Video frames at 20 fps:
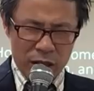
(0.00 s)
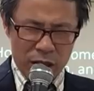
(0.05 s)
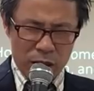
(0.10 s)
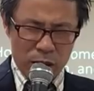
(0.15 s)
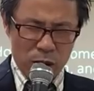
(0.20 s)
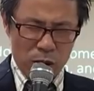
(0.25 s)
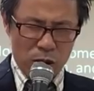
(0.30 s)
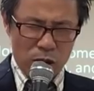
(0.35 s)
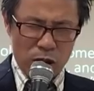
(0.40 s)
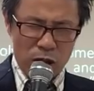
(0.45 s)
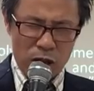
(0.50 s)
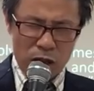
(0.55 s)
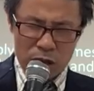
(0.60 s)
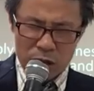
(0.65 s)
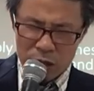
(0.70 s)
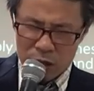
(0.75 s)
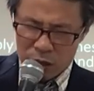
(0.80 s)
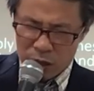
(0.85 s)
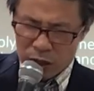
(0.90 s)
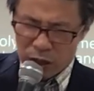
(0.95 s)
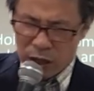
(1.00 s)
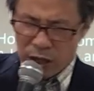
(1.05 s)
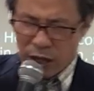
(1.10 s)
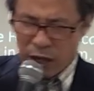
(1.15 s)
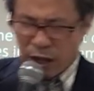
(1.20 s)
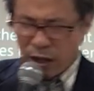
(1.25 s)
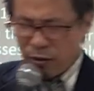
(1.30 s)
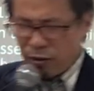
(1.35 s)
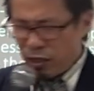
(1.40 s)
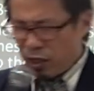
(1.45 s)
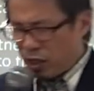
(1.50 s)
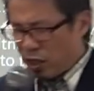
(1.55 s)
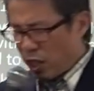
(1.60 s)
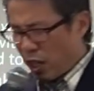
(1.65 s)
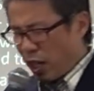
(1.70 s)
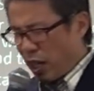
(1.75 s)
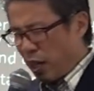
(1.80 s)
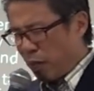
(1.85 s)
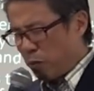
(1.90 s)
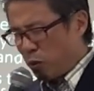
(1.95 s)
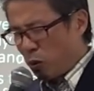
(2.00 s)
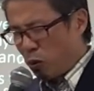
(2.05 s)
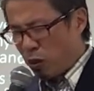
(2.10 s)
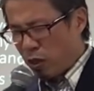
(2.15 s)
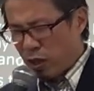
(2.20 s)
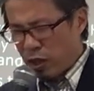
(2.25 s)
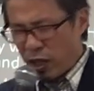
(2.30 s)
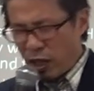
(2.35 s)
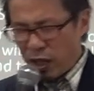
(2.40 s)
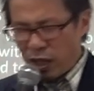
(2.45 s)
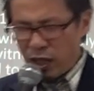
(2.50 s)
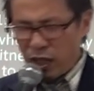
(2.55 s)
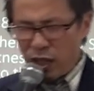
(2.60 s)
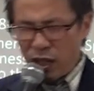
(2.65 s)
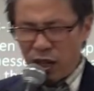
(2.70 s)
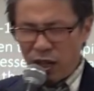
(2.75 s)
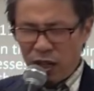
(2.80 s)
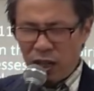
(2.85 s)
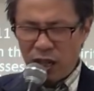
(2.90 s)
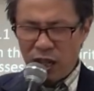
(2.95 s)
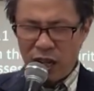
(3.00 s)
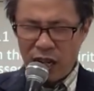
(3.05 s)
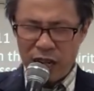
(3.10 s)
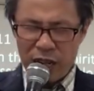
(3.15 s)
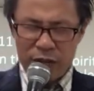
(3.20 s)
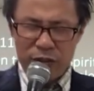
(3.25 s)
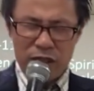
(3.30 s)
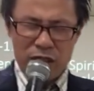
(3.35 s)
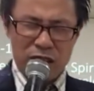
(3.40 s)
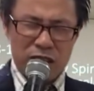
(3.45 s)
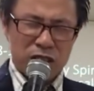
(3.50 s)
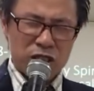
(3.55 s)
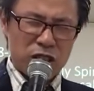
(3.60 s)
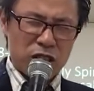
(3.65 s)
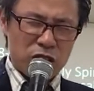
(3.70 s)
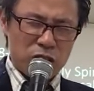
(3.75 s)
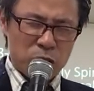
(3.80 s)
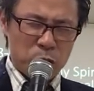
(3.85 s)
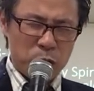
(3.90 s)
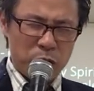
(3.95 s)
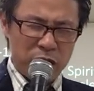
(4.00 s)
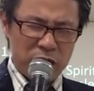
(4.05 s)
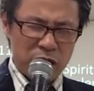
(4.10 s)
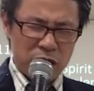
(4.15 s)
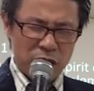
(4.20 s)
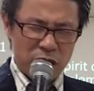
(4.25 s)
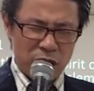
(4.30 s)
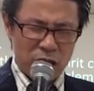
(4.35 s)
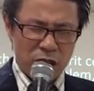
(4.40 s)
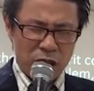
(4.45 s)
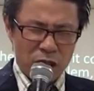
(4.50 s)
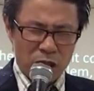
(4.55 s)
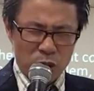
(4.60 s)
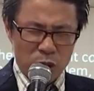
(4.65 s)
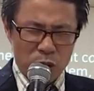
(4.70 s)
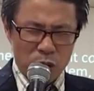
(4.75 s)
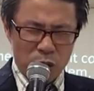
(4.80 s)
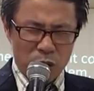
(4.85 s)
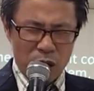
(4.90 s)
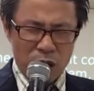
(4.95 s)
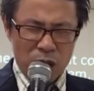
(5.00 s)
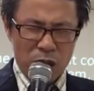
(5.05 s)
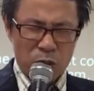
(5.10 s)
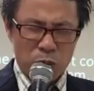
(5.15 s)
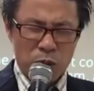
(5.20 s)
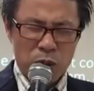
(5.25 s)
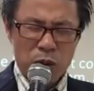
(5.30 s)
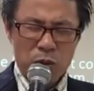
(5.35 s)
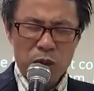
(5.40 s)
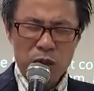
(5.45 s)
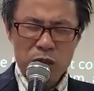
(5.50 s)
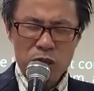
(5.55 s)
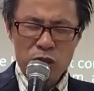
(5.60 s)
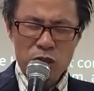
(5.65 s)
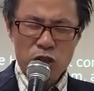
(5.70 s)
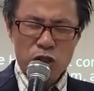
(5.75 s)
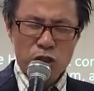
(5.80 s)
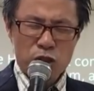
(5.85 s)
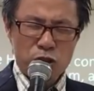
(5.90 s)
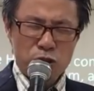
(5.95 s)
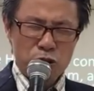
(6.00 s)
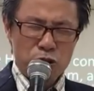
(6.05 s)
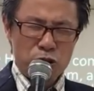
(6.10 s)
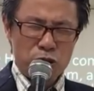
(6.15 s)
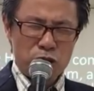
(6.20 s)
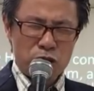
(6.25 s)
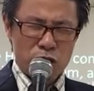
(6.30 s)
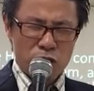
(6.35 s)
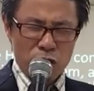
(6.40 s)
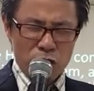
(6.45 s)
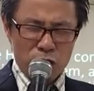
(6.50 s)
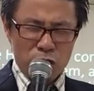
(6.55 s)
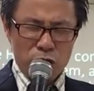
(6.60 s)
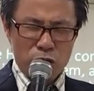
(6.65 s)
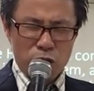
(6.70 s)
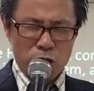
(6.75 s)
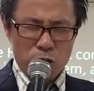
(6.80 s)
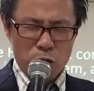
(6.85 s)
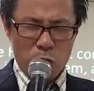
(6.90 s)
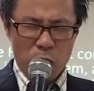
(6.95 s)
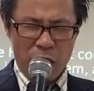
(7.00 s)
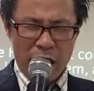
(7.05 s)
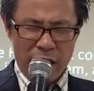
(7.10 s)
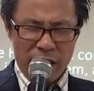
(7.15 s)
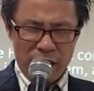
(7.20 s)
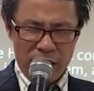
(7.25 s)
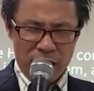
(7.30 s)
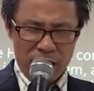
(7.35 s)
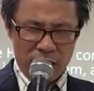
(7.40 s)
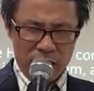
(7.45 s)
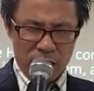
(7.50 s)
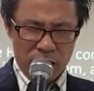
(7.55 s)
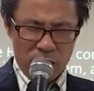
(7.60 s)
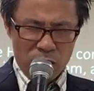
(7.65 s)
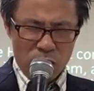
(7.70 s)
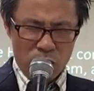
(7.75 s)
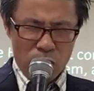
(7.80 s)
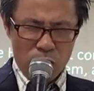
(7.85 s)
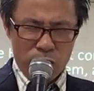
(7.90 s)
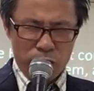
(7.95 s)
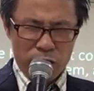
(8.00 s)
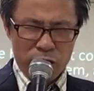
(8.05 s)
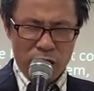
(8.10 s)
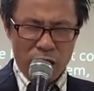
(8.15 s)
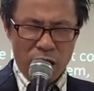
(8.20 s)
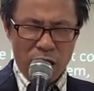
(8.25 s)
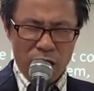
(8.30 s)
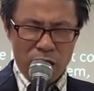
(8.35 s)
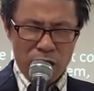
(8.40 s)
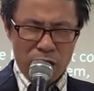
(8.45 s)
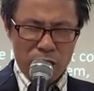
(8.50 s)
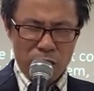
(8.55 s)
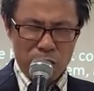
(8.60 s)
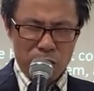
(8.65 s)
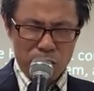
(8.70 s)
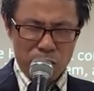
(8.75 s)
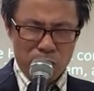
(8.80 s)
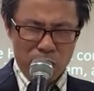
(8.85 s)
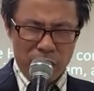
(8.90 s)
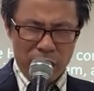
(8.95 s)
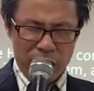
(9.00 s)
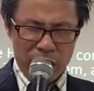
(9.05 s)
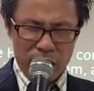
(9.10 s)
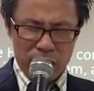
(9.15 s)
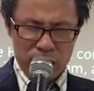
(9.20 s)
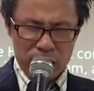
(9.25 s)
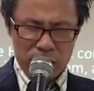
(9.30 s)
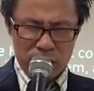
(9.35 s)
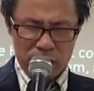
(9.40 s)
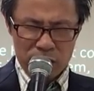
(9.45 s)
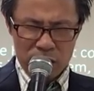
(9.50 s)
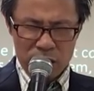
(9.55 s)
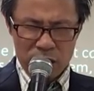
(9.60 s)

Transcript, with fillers: Lord, every time, Lord God, in our life, in our situation, uh, we would choose your way over our own ways.